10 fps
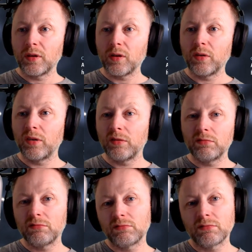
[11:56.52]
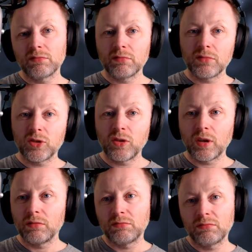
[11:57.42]
You got
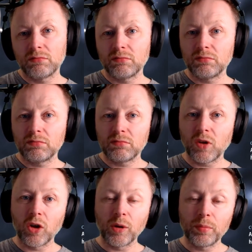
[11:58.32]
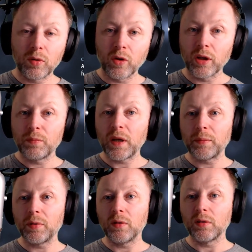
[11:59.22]
sort of unemployed
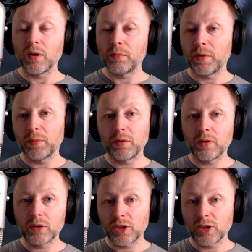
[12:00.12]
people, or people that